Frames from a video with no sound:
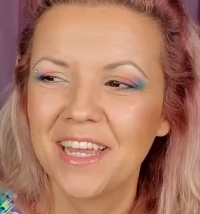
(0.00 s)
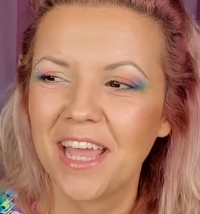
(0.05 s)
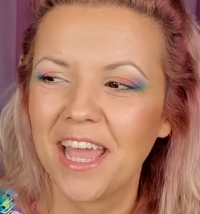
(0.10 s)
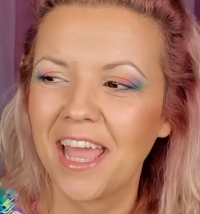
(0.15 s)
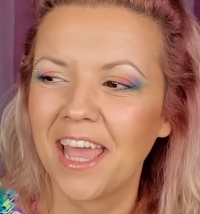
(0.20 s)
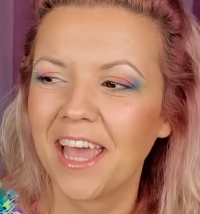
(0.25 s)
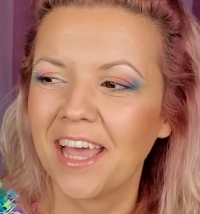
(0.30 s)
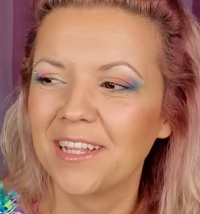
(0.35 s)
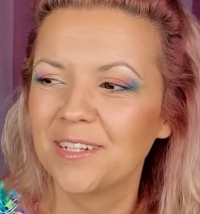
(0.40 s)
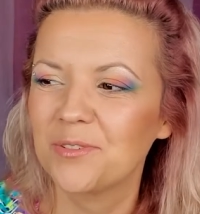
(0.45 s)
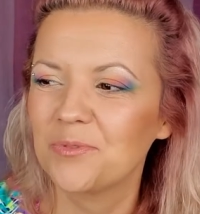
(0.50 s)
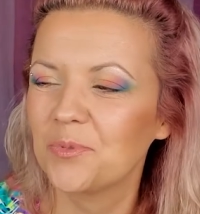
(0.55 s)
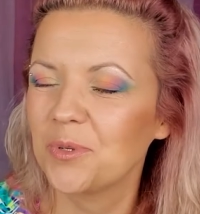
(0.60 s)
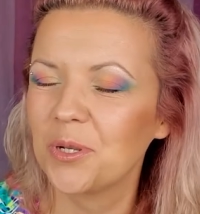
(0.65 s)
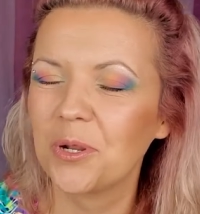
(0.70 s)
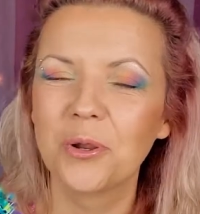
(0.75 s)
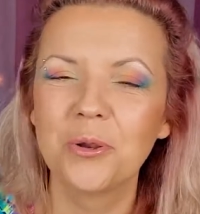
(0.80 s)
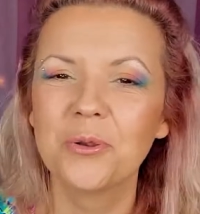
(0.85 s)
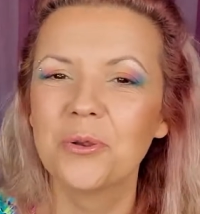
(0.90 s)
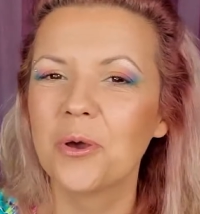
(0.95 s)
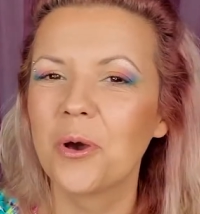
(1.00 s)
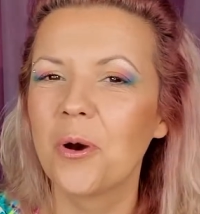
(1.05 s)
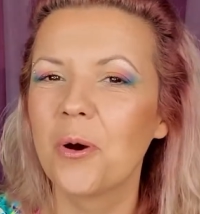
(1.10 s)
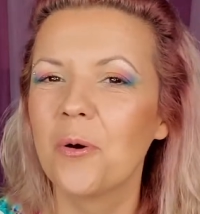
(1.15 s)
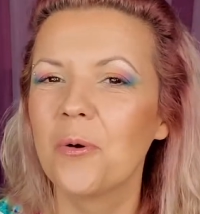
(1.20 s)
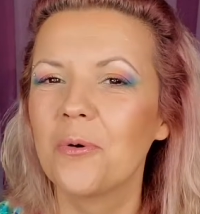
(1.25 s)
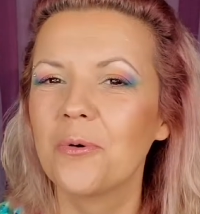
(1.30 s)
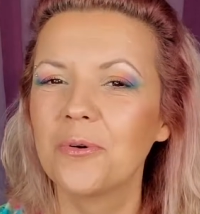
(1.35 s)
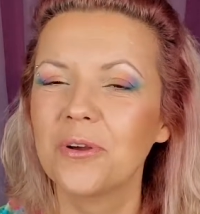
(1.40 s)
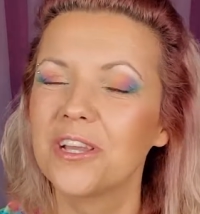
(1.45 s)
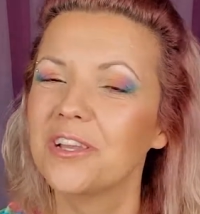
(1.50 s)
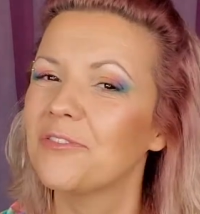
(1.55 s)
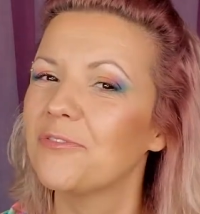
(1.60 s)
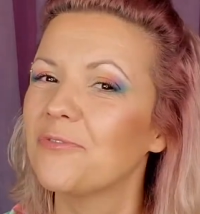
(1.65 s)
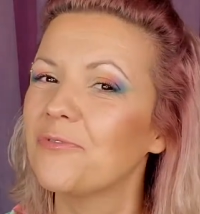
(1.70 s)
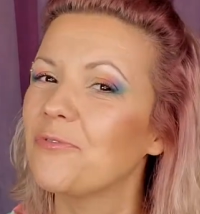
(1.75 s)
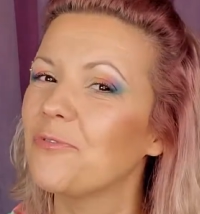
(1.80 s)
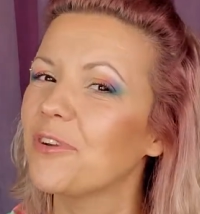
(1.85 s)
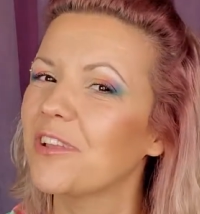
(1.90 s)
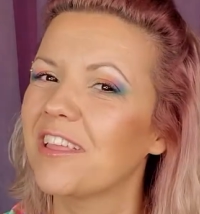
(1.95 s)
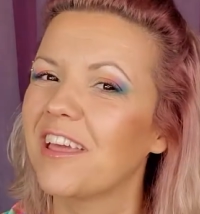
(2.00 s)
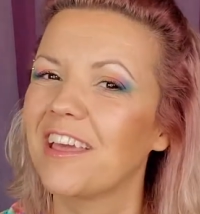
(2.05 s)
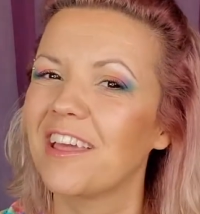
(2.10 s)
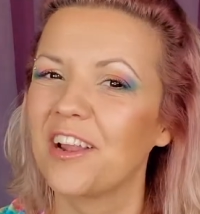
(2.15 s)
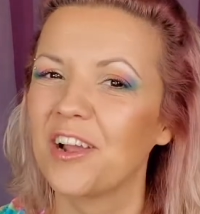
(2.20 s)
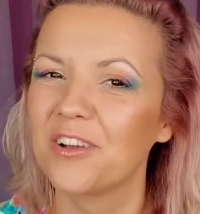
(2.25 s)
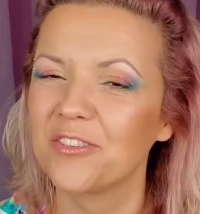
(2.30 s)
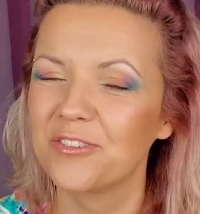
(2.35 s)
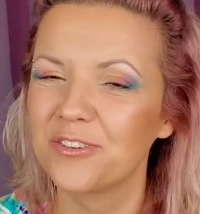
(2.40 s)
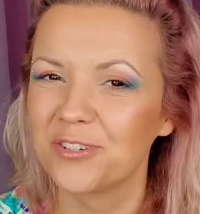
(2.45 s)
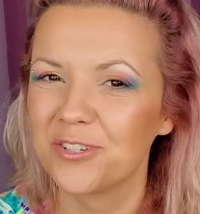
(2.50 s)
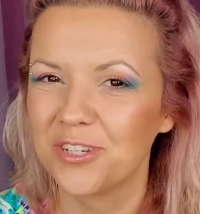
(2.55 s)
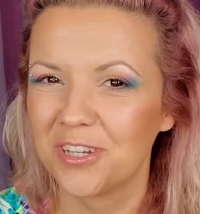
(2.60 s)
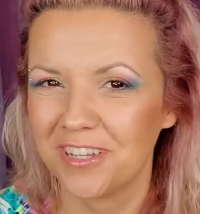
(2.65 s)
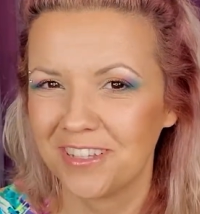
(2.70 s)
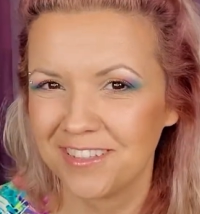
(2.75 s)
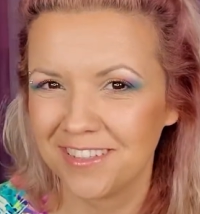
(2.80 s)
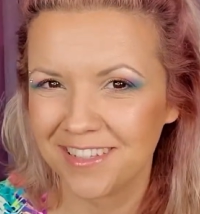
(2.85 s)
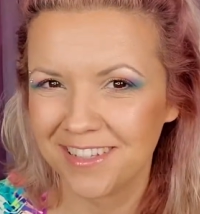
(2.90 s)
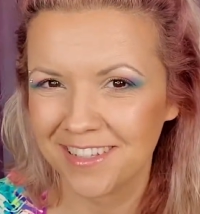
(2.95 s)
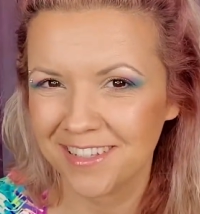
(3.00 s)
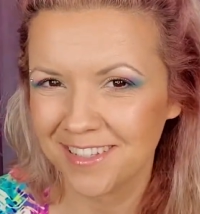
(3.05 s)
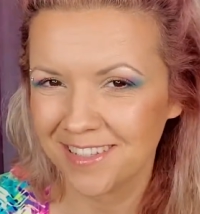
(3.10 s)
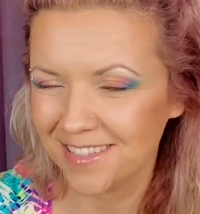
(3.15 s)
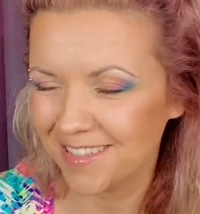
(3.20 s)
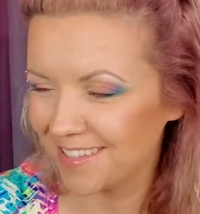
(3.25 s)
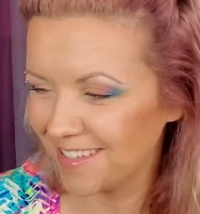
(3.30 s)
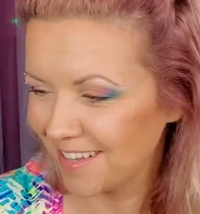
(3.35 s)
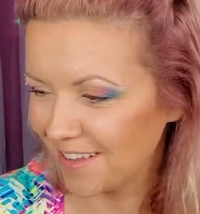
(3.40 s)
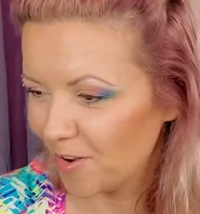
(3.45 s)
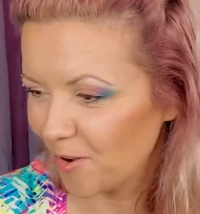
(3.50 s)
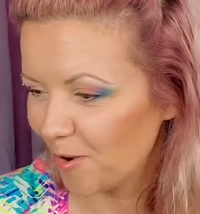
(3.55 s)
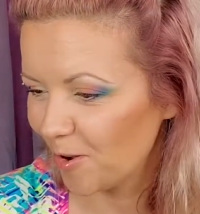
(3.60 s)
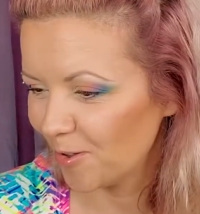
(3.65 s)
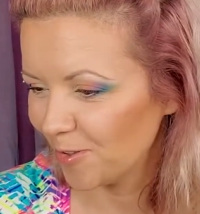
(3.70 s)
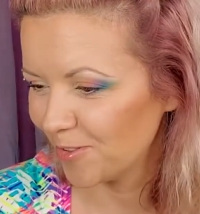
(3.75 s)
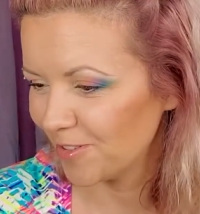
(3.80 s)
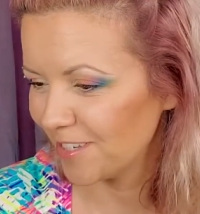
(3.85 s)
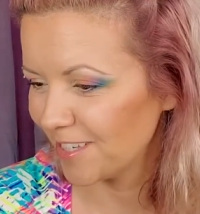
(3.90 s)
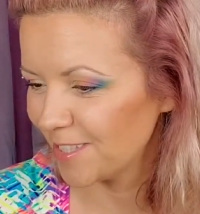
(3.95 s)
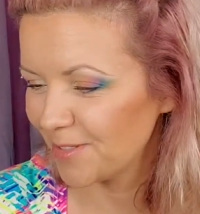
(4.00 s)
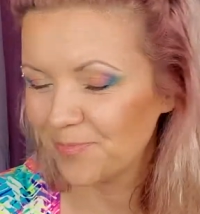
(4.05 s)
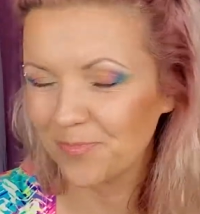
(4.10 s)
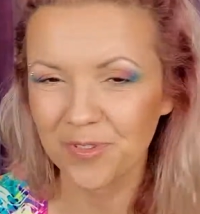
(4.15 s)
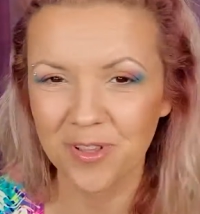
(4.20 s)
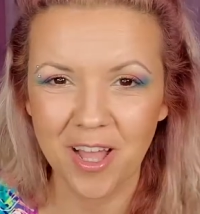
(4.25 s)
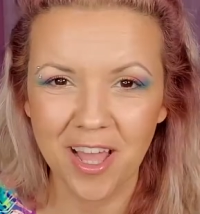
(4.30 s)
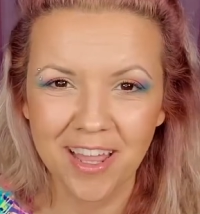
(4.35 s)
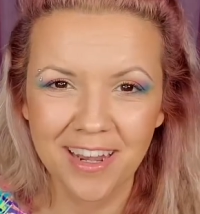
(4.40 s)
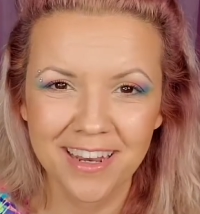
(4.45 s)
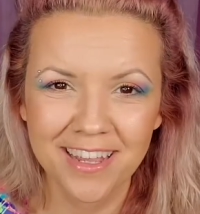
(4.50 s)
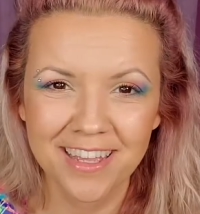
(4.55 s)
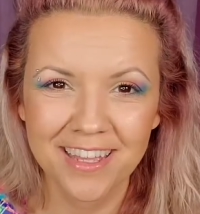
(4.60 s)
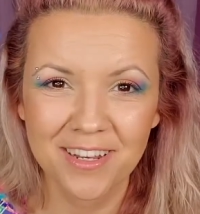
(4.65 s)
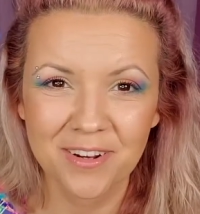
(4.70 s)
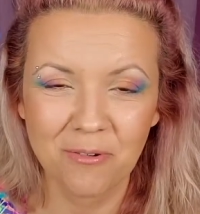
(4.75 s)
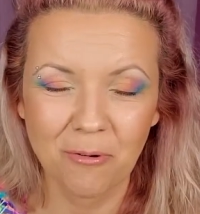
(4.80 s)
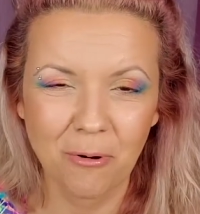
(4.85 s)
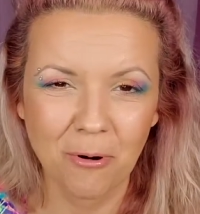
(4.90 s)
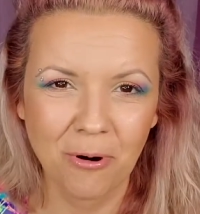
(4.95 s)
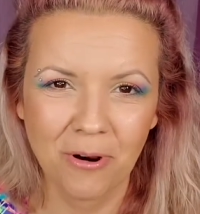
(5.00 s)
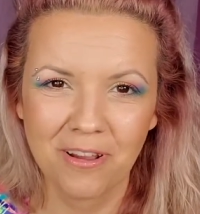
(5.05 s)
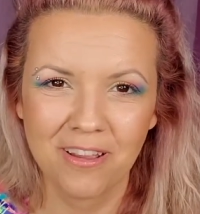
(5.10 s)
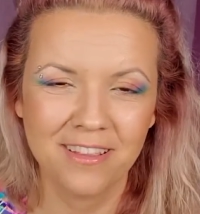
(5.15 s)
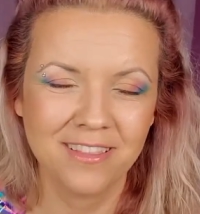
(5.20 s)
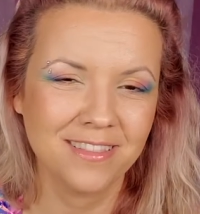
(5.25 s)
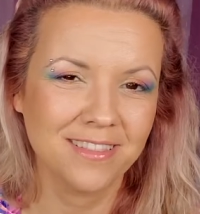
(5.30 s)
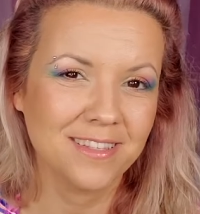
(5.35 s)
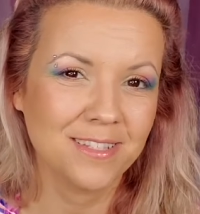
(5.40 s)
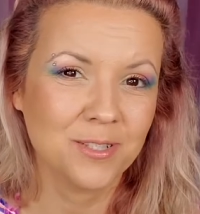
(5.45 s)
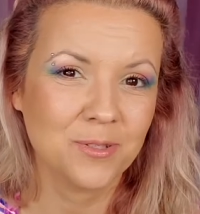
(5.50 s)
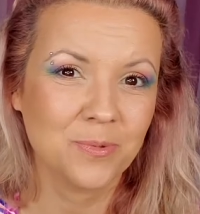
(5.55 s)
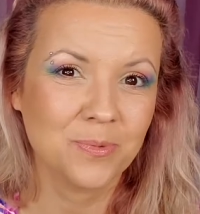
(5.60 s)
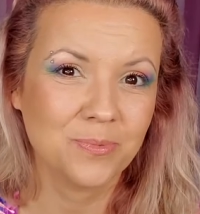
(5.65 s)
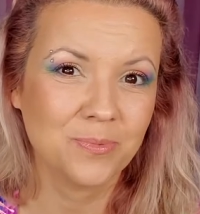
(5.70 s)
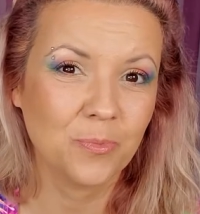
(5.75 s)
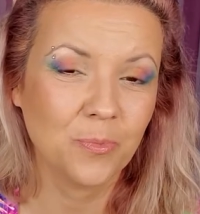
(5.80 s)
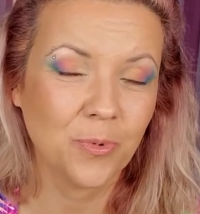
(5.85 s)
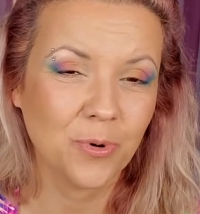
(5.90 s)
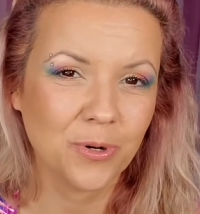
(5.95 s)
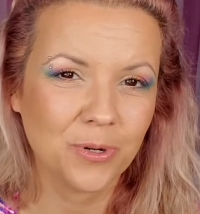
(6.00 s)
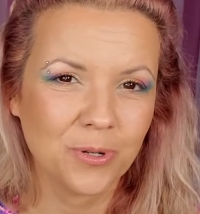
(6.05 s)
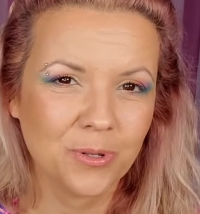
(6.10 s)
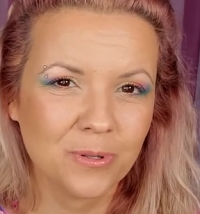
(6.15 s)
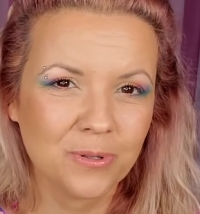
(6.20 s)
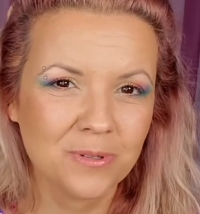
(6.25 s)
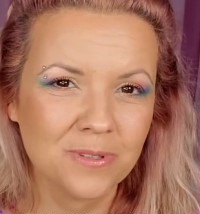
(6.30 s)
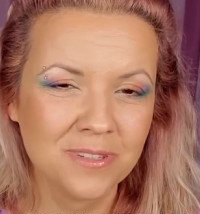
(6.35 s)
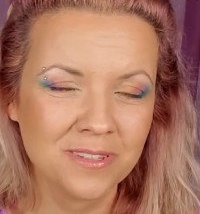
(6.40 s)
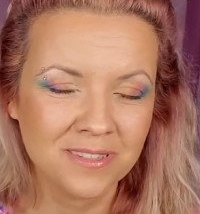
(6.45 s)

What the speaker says: and we don't know if we get other chances on this planet or in this world.